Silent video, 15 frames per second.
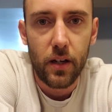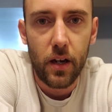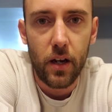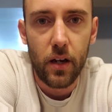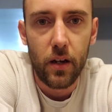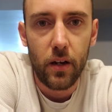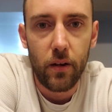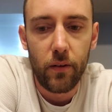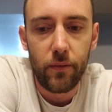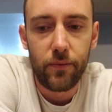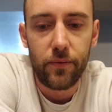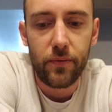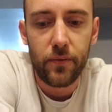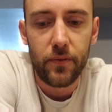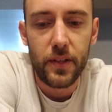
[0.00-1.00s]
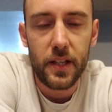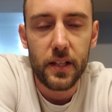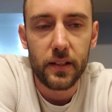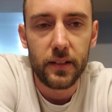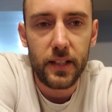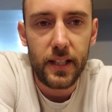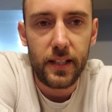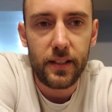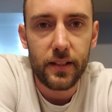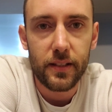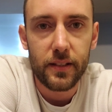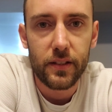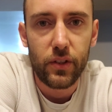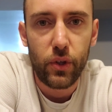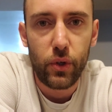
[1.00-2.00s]
of the elite
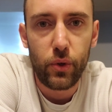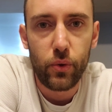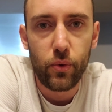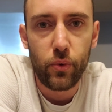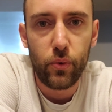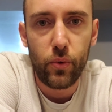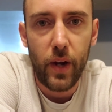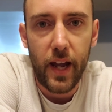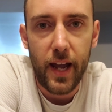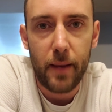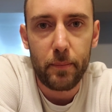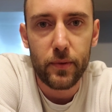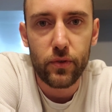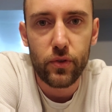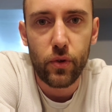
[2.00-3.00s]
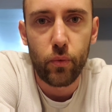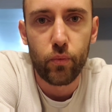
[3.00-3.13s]
who happen to